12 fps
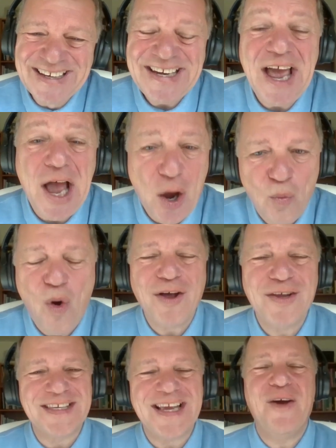Yeah, I
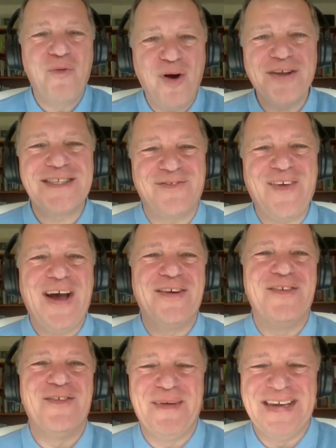was the
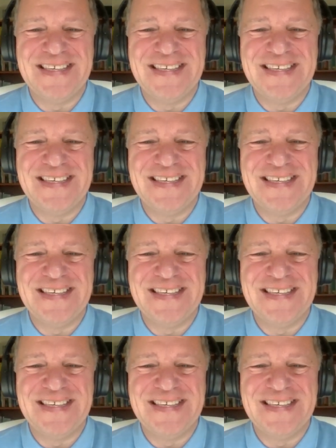founder of a